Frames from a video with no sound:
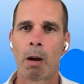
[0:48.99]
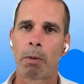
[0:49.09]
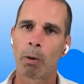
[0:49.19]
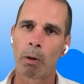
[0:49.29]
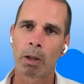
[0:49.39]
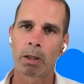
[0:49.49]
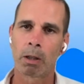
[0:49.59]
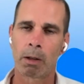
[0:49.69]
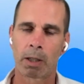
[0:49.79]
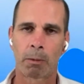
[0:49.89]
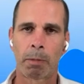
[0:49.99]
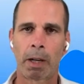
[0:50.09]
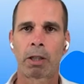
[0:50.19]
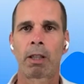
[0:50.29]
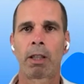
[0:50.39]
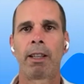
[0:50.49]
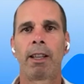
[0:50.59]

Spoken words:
but also especially